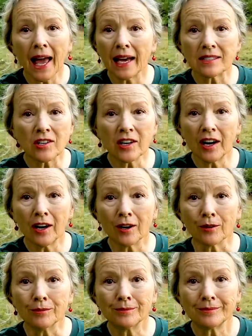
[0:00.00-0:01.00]
had to
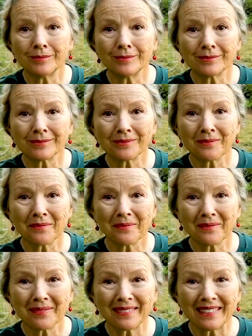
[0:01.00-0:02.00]
go.
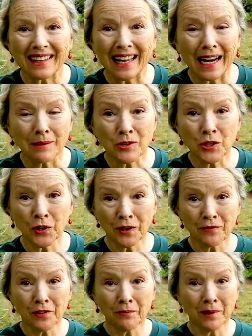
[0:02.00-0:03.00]
And I'm sure
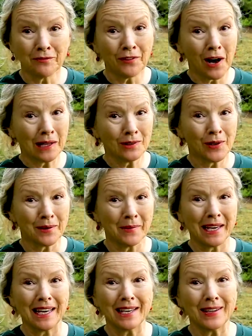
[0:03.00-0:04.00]
if you've been following
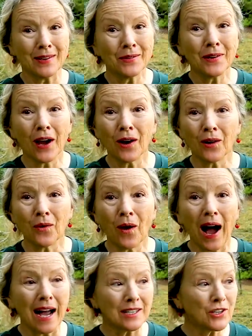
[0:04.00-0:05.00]
me, you know
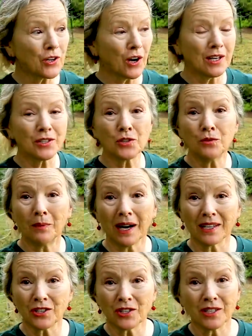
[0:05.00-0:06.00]
I took on too
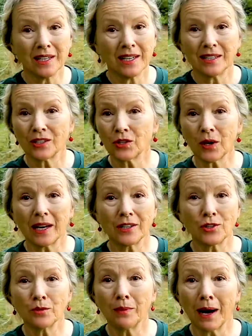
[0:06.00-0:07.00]
much to try to
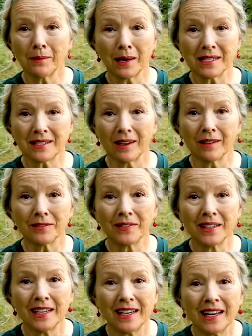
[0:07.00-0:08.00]
do by myself.
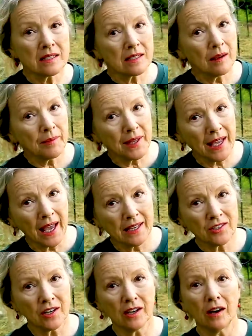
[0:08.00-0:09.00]
Something
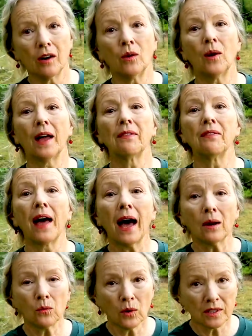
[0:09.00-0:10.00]
had to go, and
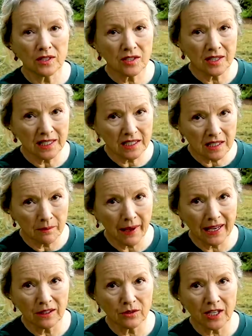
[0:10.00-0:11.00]
that was the
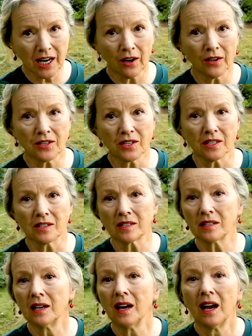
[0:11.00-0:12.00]
tomato terraces.